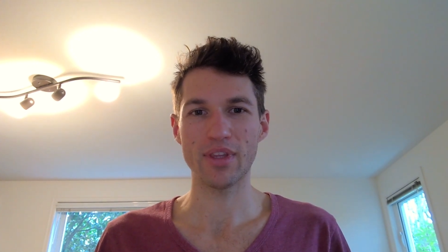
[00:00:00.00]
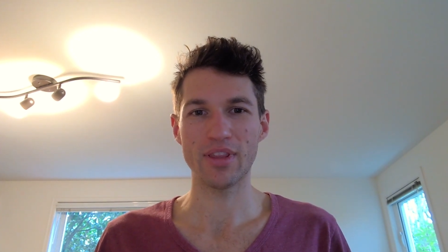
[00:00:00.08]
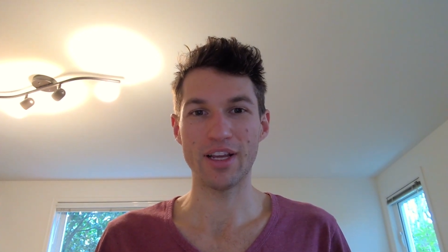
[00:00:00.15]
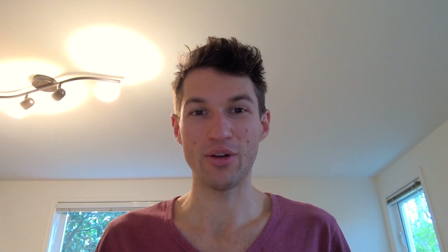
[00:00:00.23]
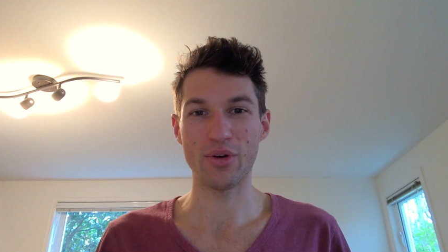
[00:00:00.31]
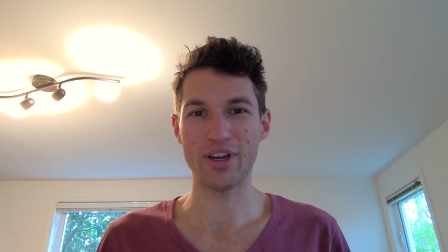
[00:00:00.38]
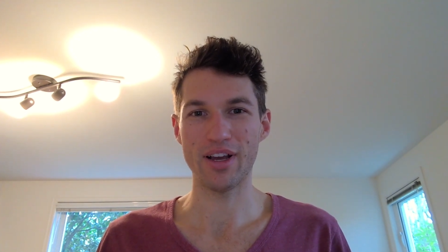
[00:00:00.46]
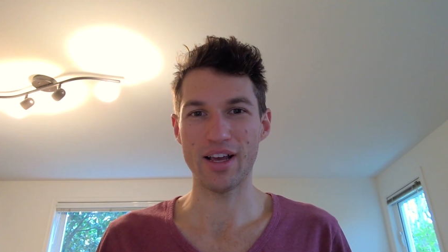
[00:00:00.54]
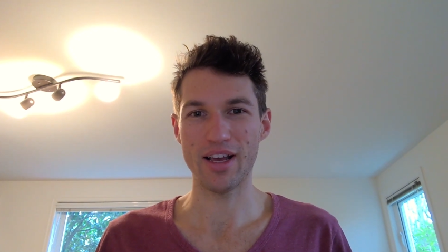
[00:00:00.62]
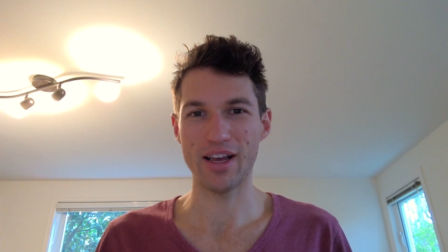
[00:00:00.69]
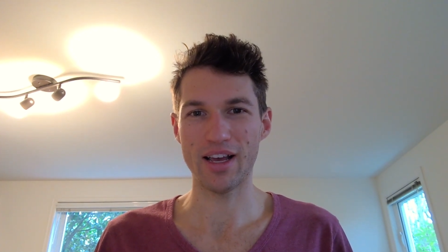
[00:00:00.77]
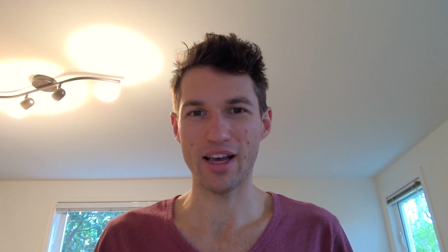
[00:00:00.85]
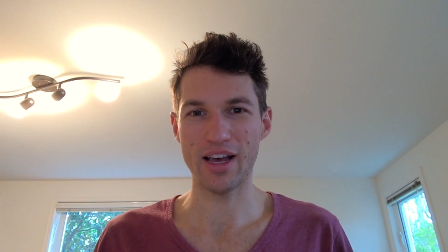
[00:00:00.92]
they look
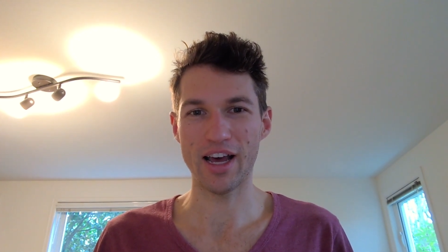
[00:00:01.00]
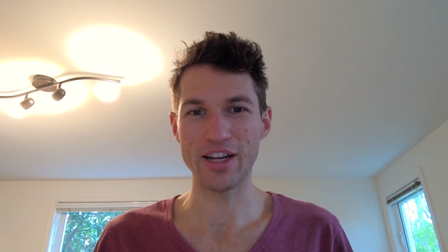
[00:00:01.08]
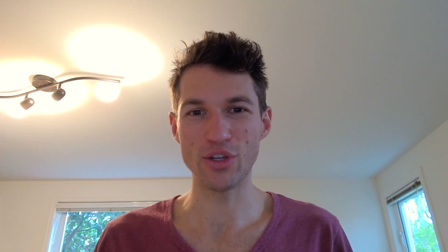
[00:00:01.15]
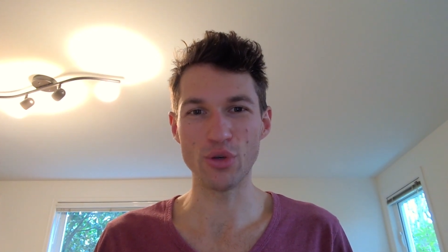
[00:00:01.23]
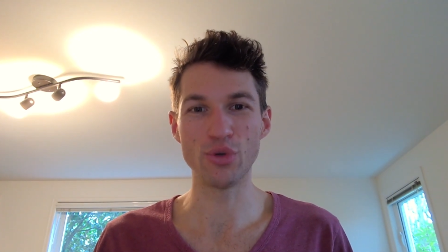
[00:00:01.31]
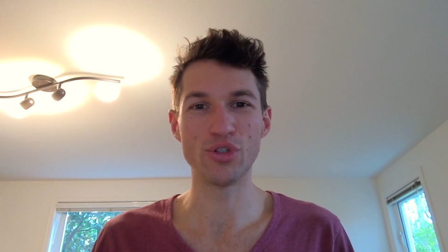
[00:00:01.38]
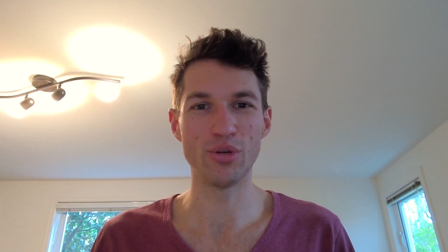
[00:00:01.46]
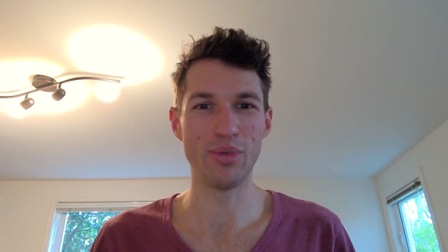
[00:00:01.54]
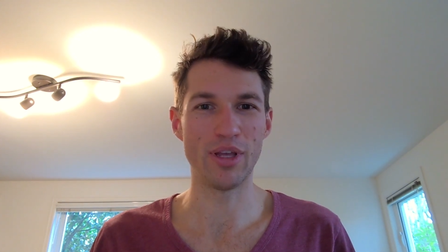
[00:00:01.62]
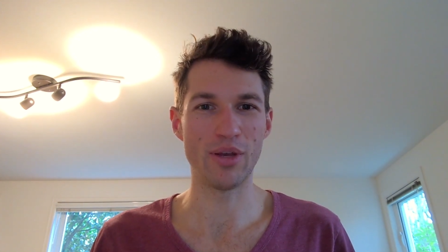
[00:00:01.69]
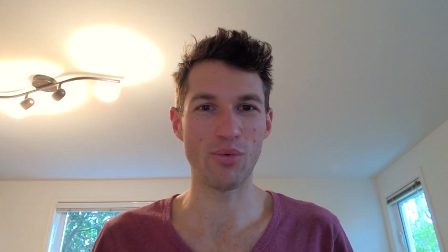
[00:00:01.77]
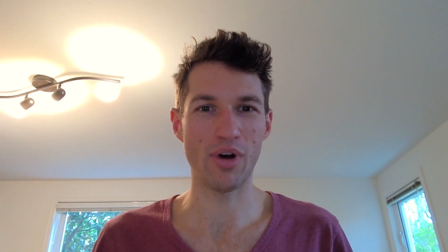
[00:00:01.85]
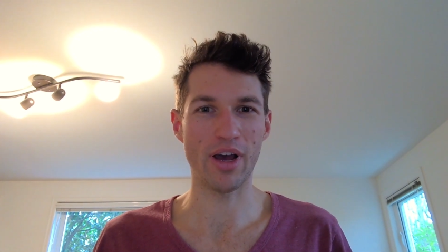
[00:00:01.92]

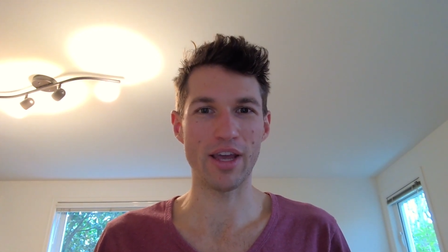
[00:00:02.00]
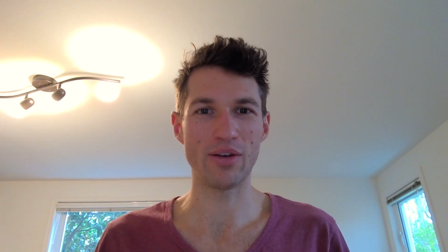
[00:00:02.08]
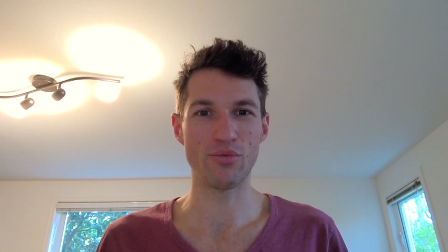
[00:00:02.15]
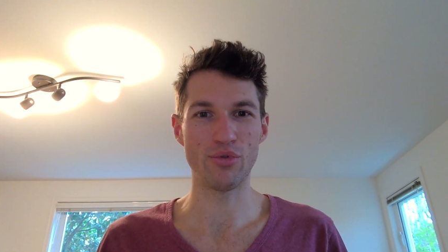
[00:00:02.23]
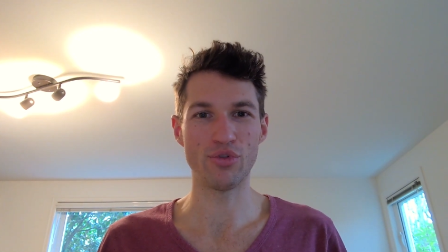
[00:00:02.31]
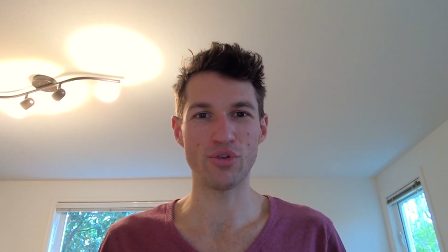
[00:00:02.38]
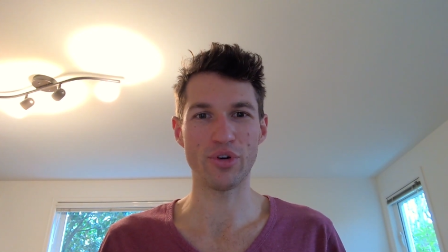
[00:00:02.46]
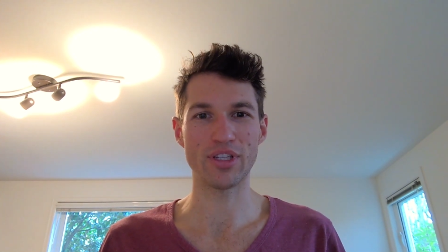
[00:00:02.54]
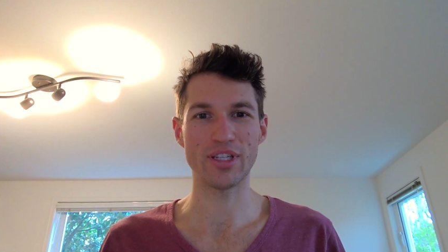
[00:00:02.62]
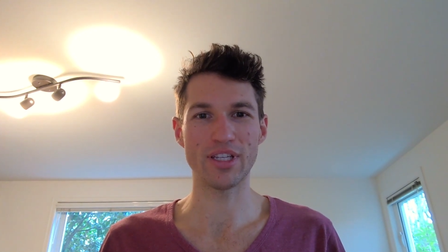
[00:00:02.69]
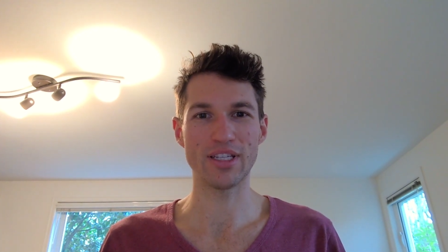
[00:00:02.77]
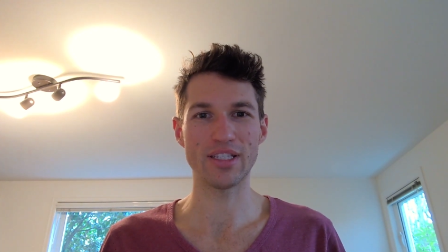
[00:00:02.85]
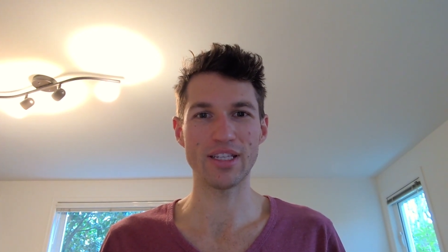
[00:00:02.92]
unusably wide route
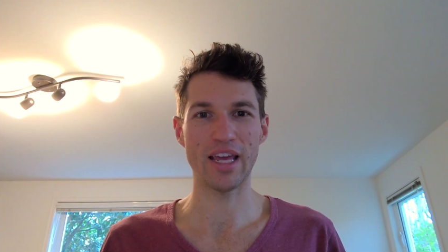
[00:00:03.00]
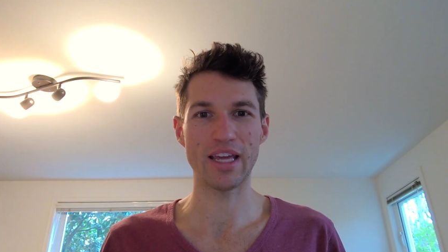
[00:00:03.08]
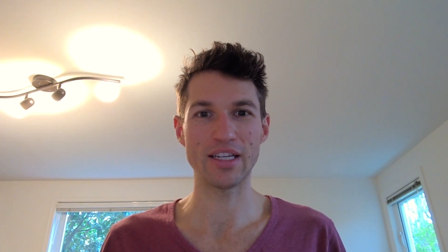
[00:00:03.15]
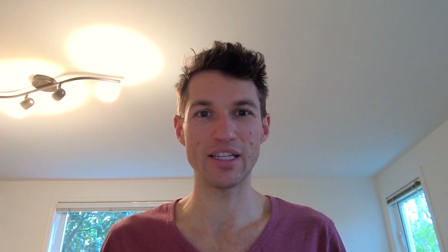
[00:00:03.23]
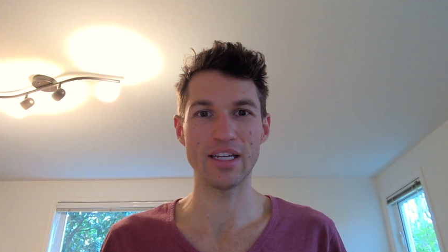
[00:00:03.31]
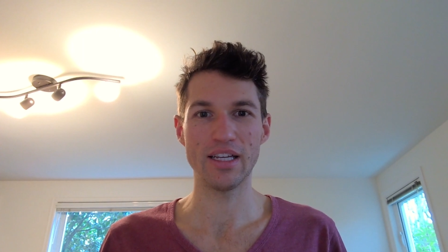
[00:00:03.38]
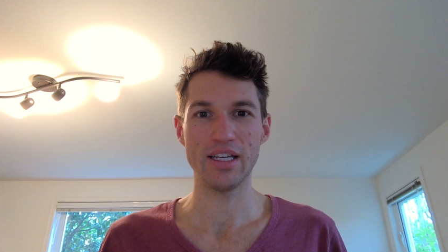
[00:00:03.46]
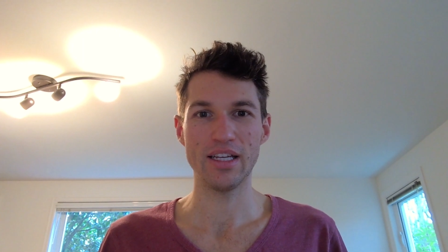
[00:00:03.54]
choices, and